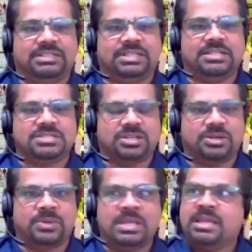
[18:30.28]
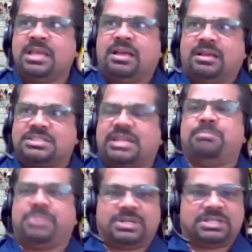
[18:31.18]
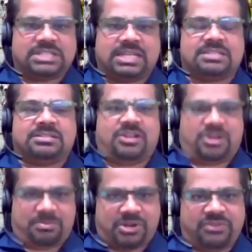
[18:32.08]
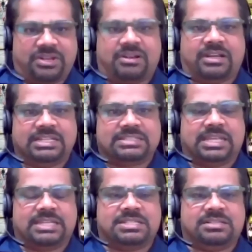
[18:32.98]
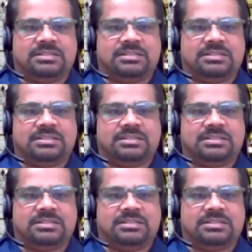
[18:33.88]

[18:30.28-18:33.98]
of. And so STEM Peers is a nonprofit organization,